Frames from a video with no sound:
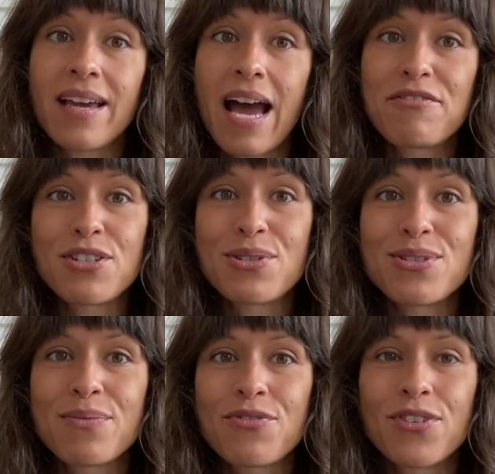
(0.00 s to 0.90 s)
I have to use
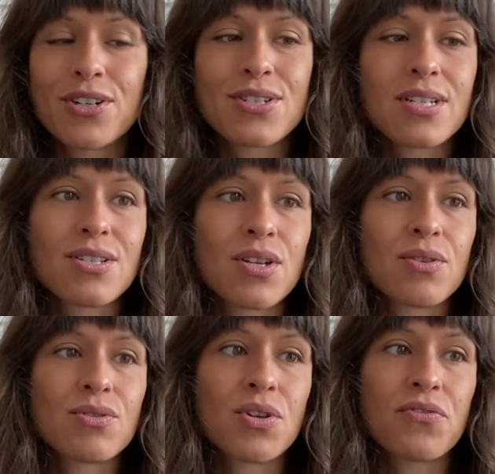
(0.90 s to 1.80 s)
them first.
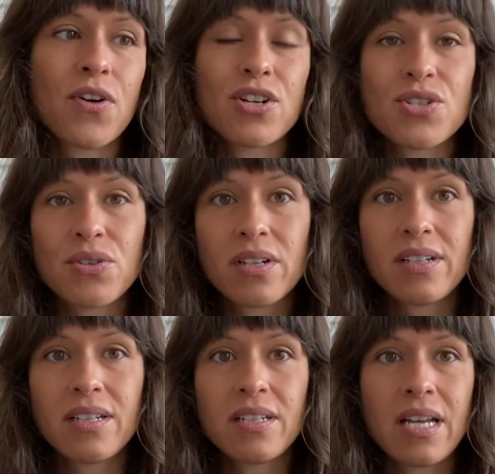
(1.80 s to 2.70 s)
So far so
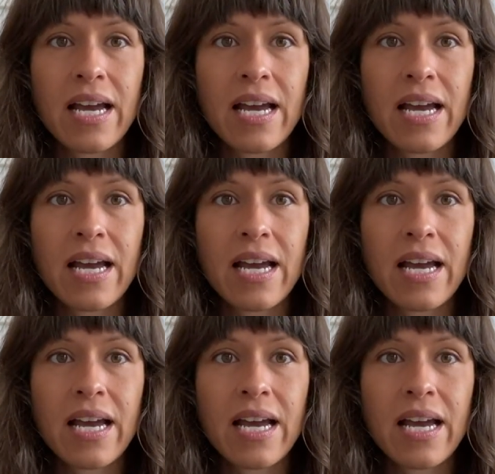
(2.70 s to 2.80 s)
good.